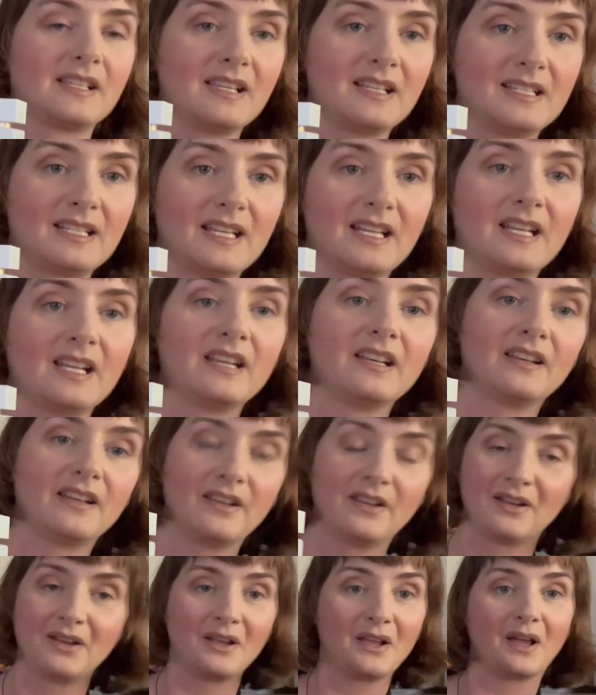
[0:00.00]
It didn't
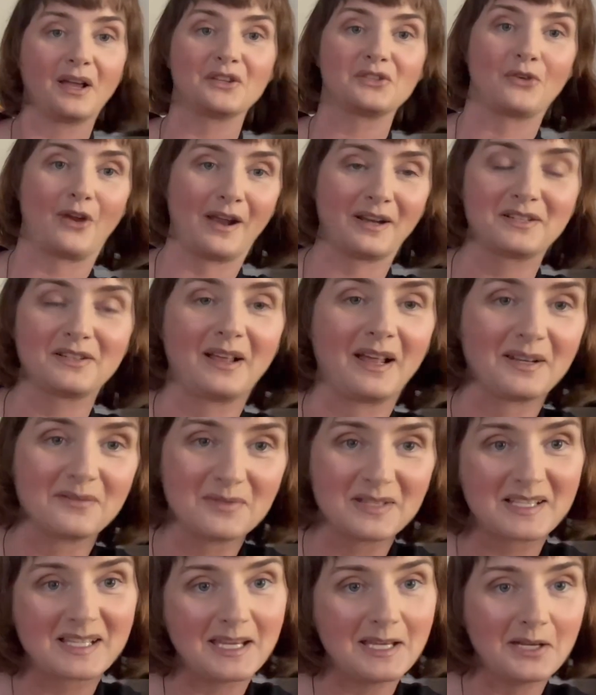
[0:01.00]
attract a lot of
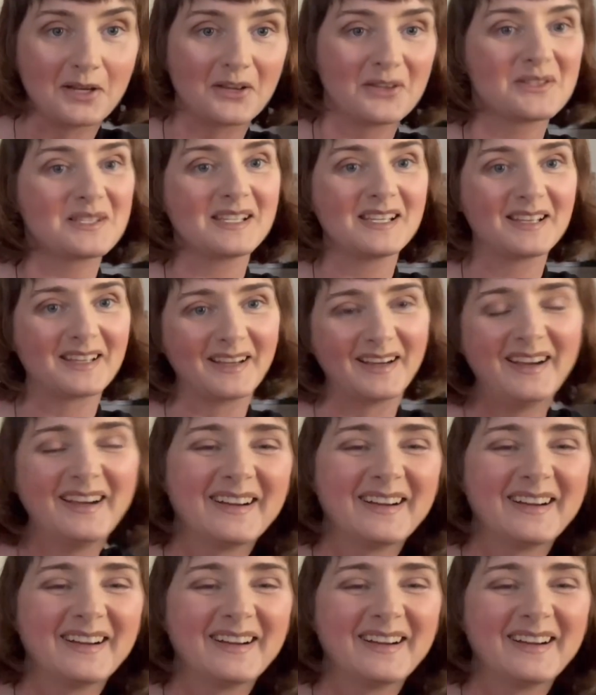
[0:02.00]
mosquitoes either,